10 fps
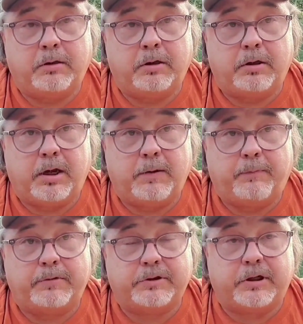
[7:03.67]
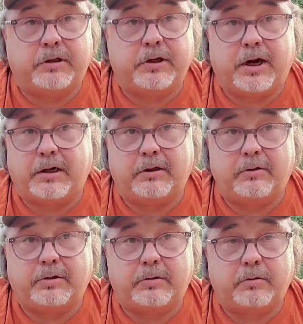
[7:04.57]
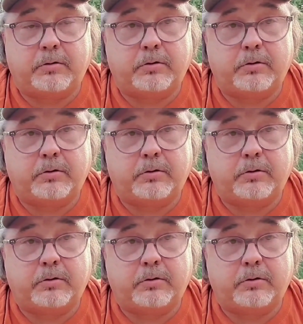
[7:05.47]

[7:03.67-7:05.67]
that looked like Priscilla got loose.